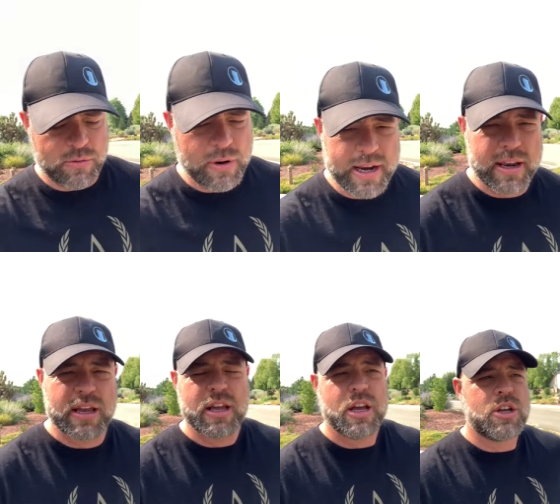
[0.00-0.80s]
way.
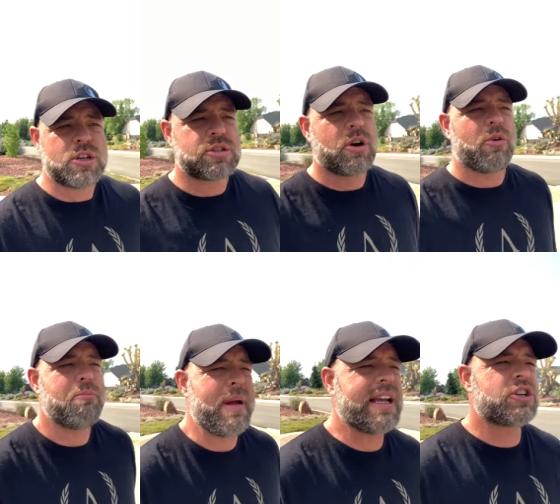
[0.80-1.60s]
So
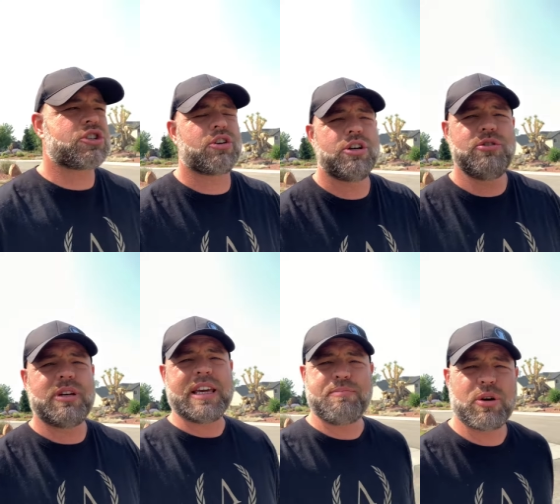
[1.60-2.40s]
make sure you
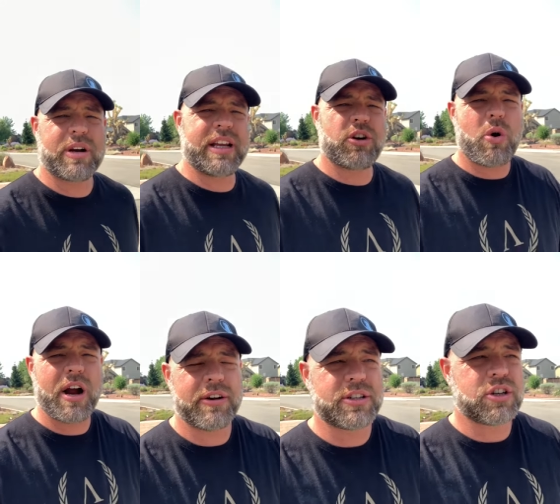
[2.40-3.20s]
keep your
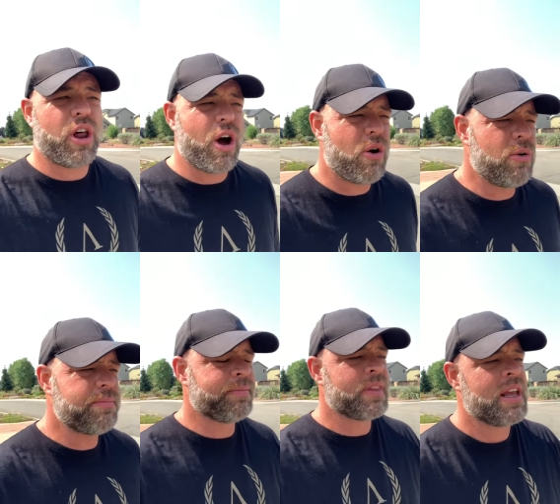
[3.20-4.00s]
inquiries low.
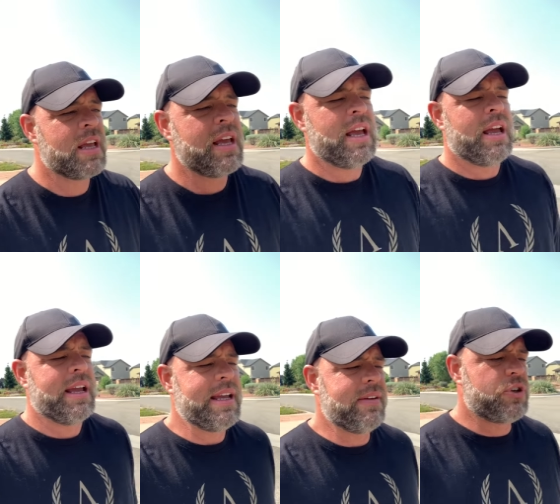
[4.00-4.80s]

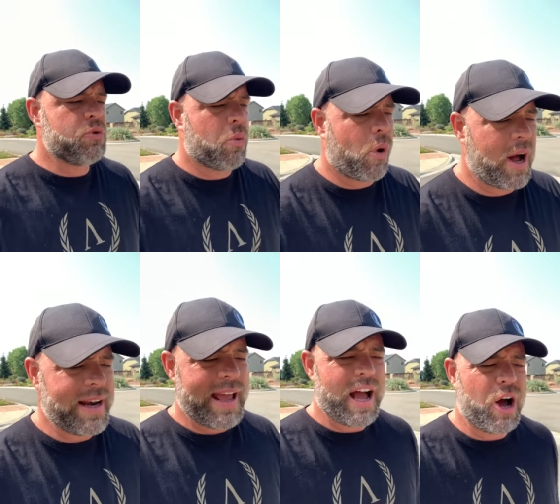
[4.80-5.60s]
If you want
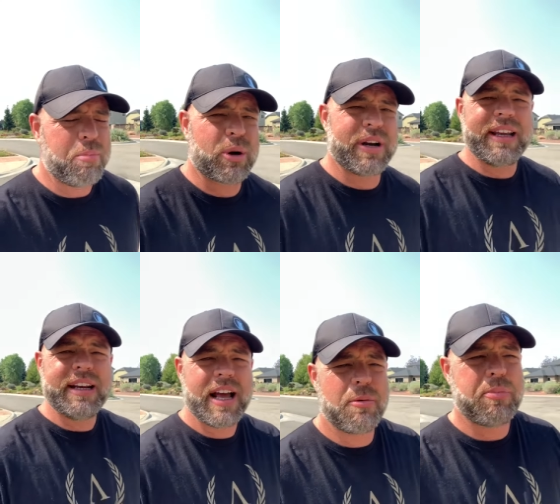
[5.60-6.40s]
help or need
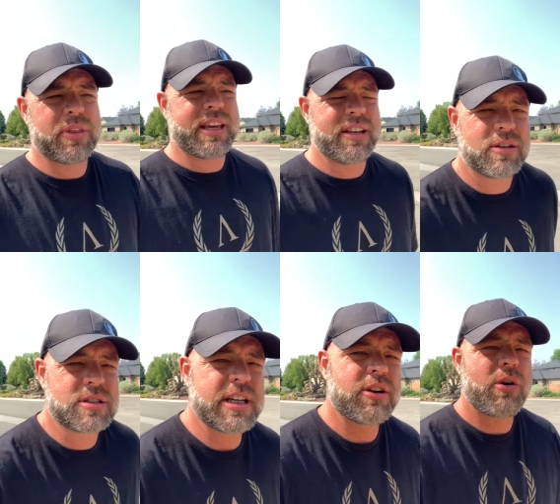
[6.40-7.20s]
help with getting
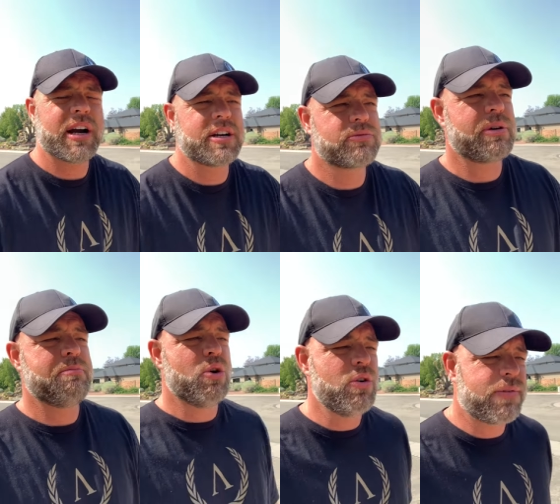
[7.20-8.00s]
those inquiries
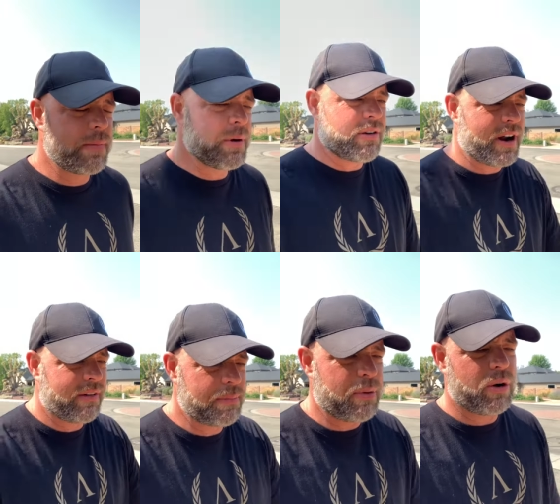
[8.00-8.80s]
removed from your credit
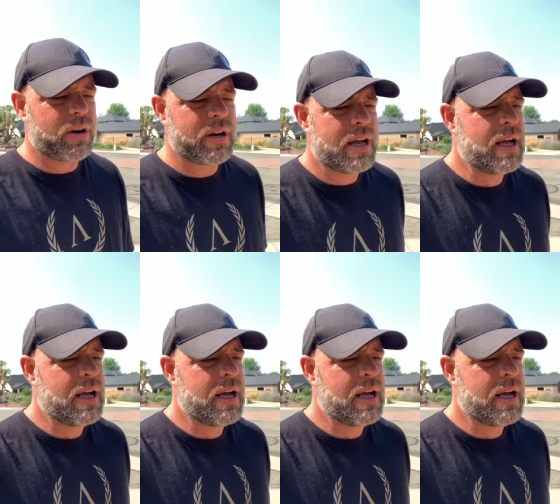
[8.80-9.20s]
report,